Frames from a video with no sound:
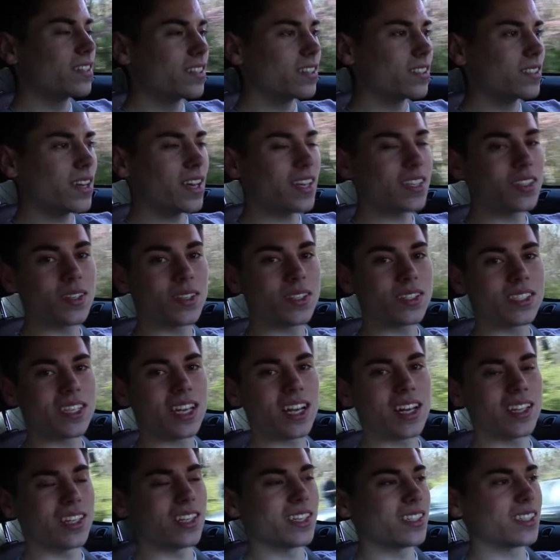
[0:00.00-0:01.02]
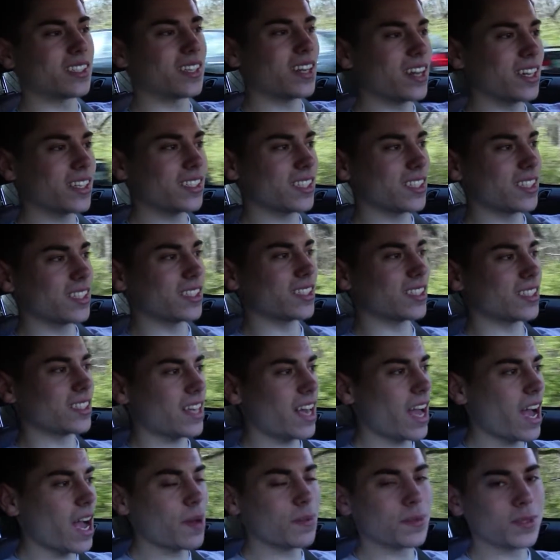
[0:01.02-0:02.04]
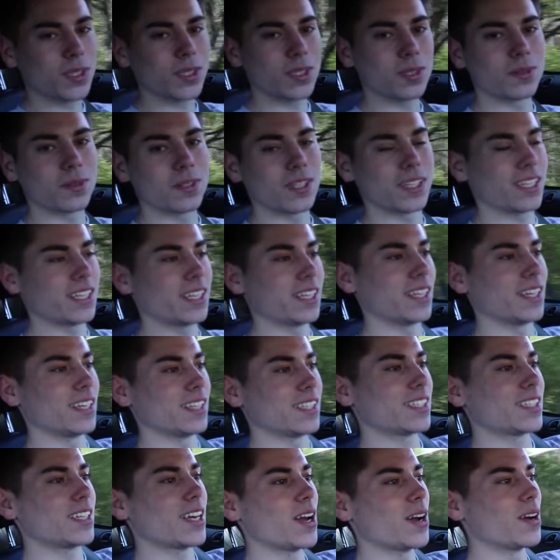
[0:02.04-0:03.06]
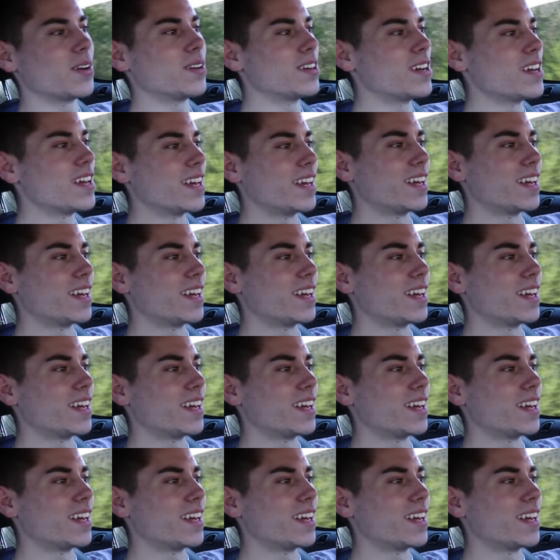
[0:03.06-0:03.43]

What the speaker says: So as you can tell, the exhaust is absolutely ridiculous. So